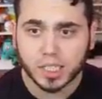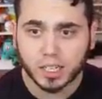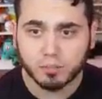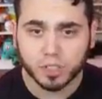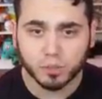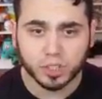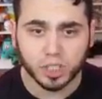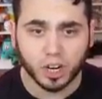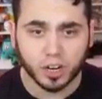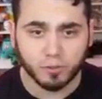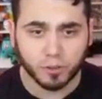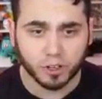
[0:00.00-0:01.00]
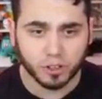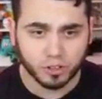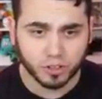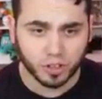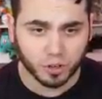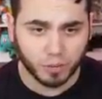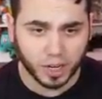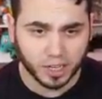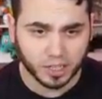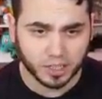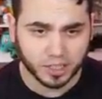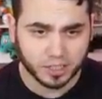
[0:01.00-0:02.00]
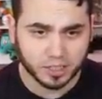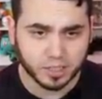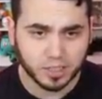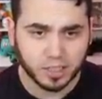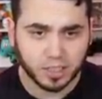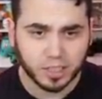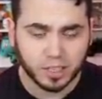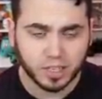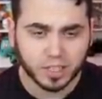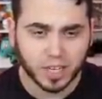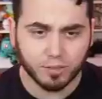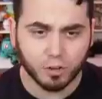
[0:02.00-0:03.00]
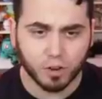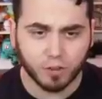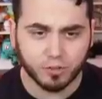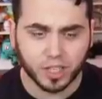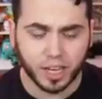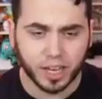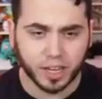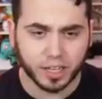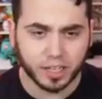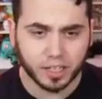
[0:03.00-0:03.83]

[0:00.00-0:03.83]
I'm so sorry for your little Darumaka. That's, that's kind of a rough day.